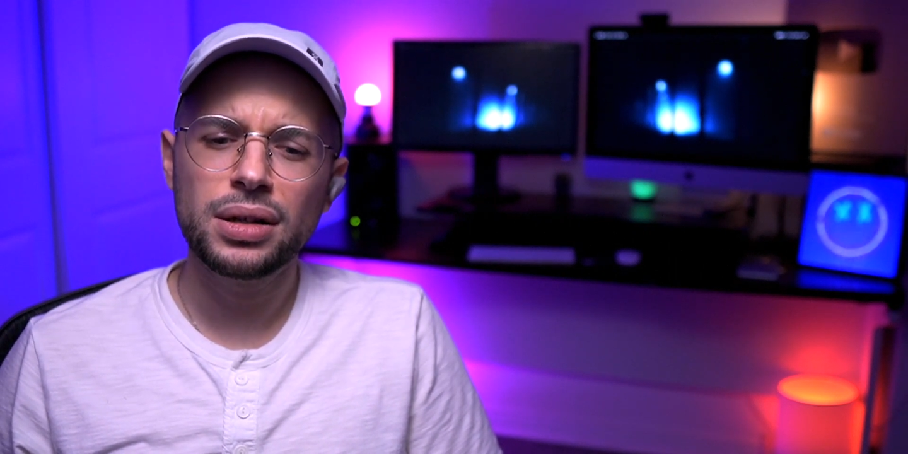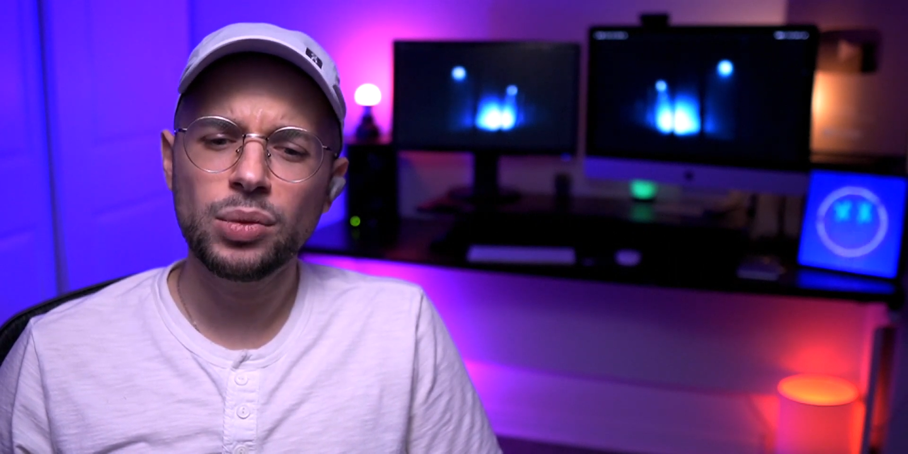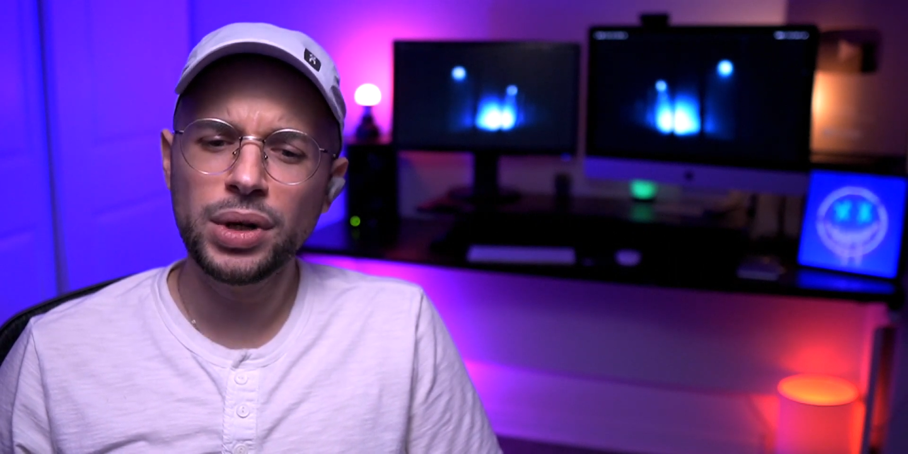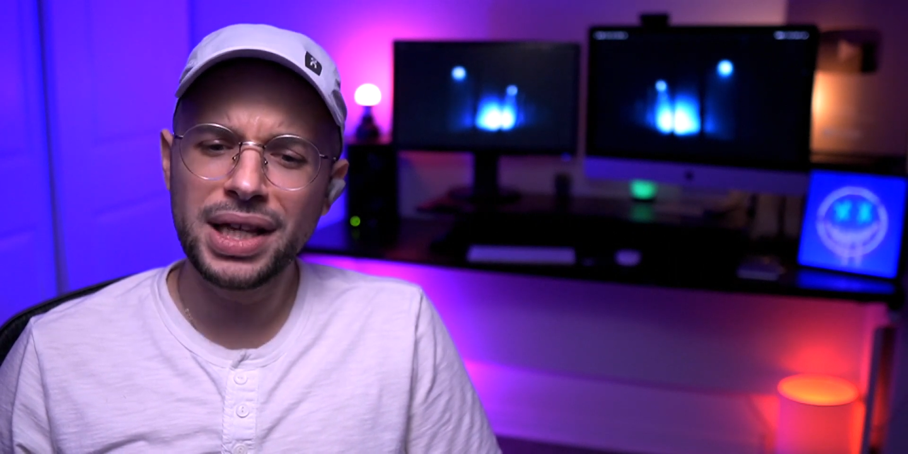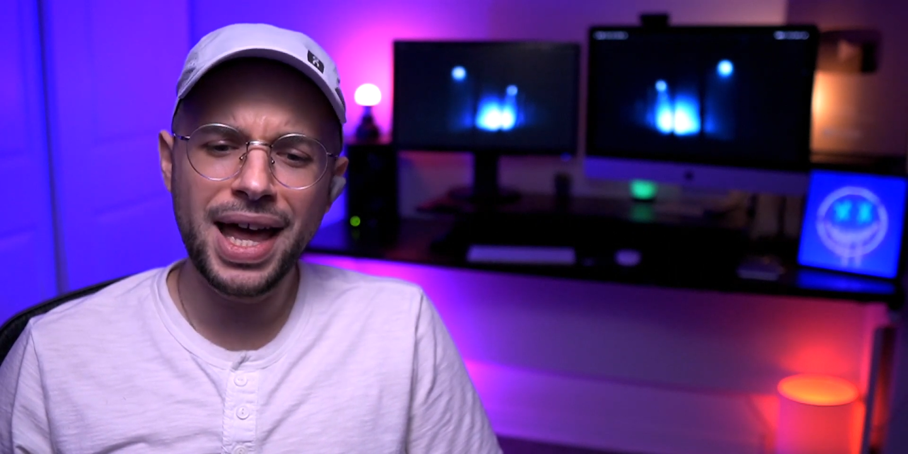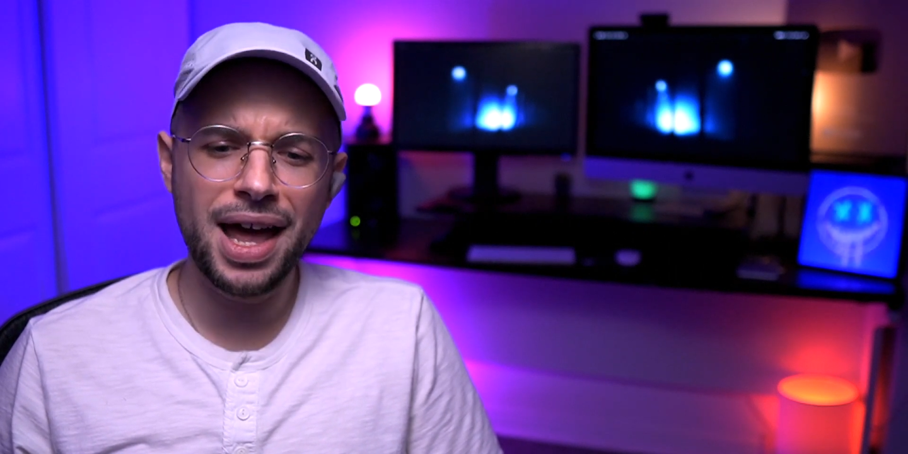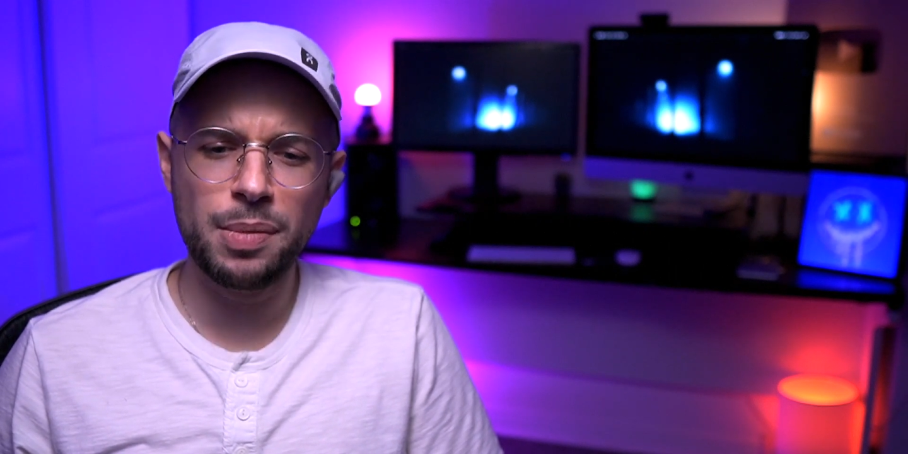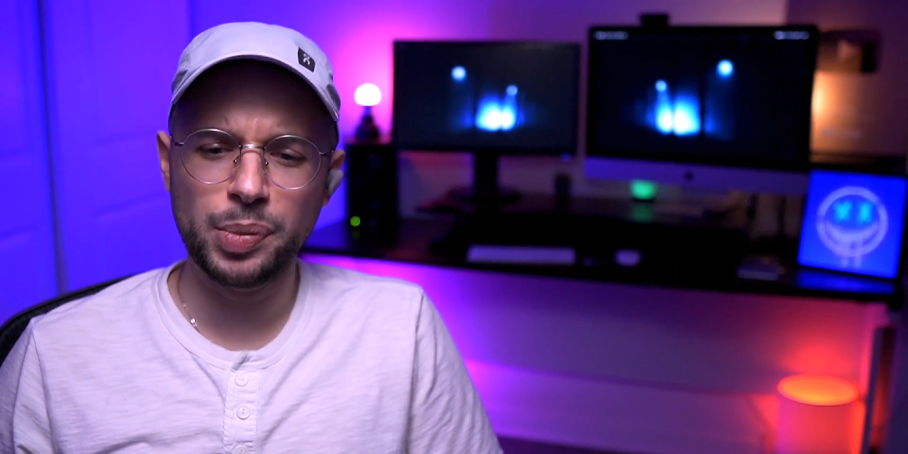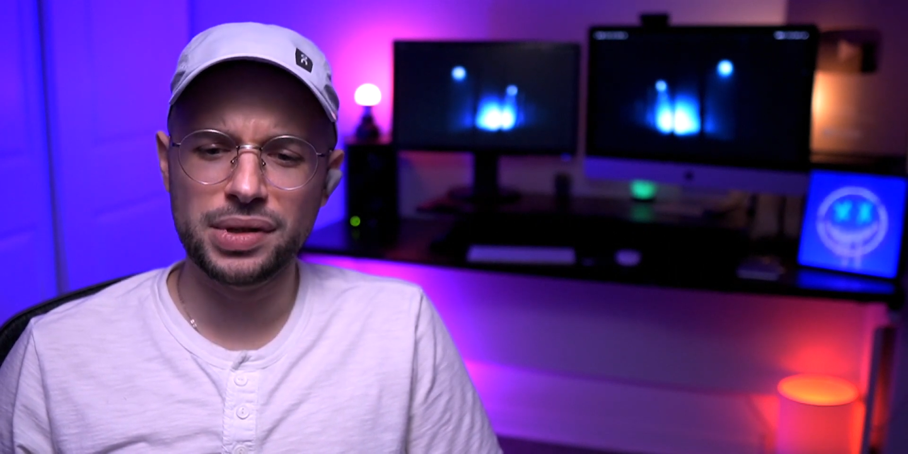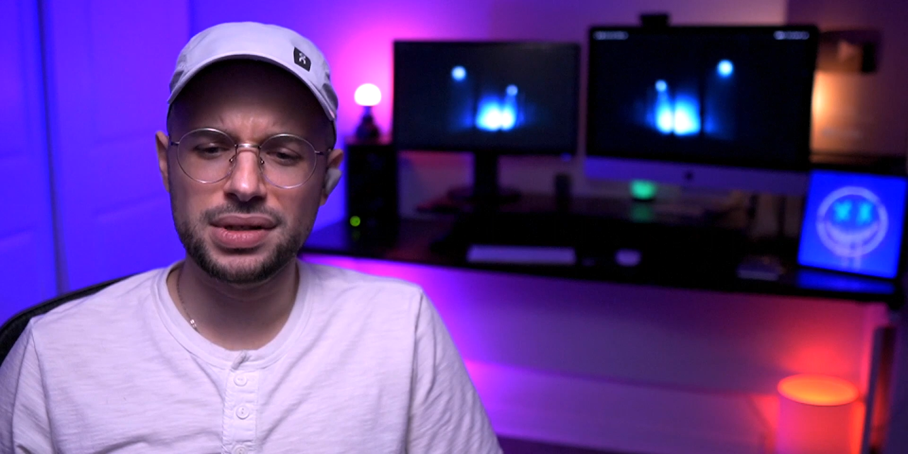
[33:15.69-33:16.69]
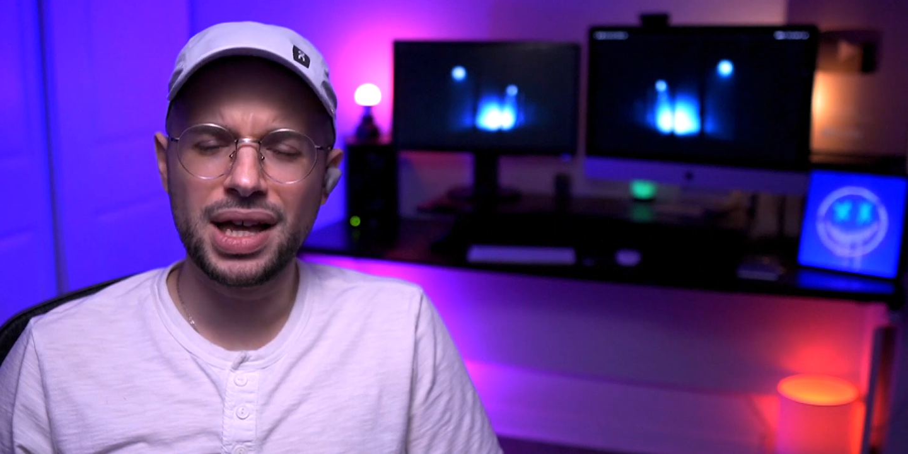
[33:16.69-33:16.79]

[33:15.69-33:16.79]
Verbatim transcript: when it happens.